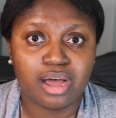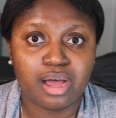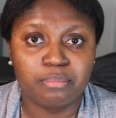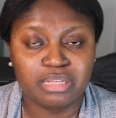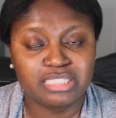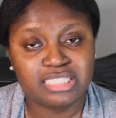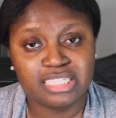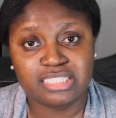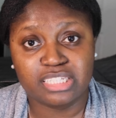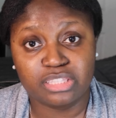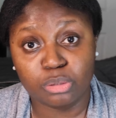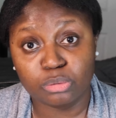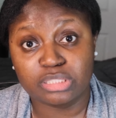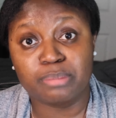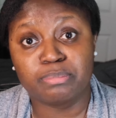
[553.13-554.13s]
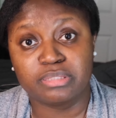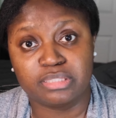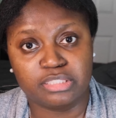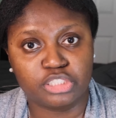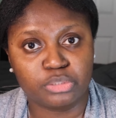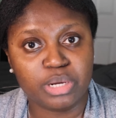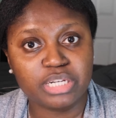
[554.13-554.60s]
assist in those types of
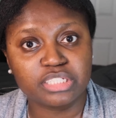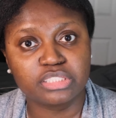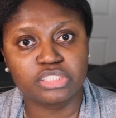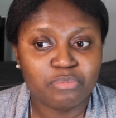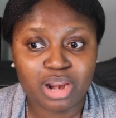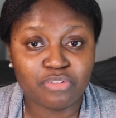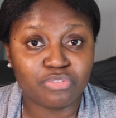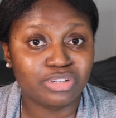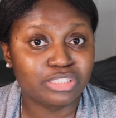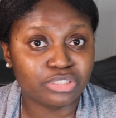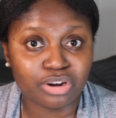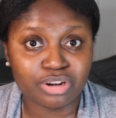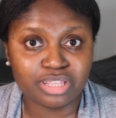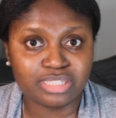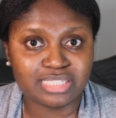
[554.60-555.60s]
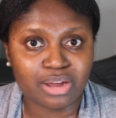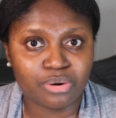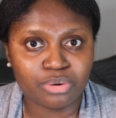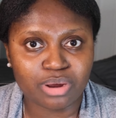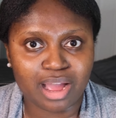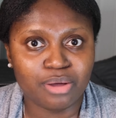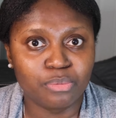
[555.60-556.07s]
situations. When I first started this
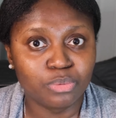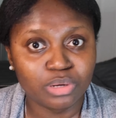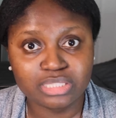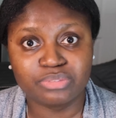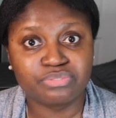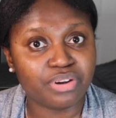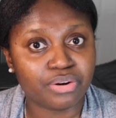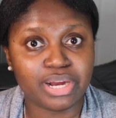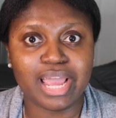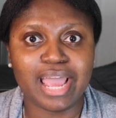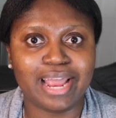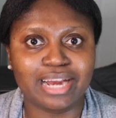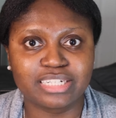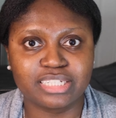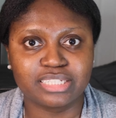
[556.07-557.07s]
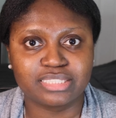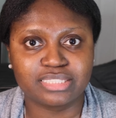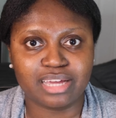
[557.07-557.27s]
out, I was very anxious.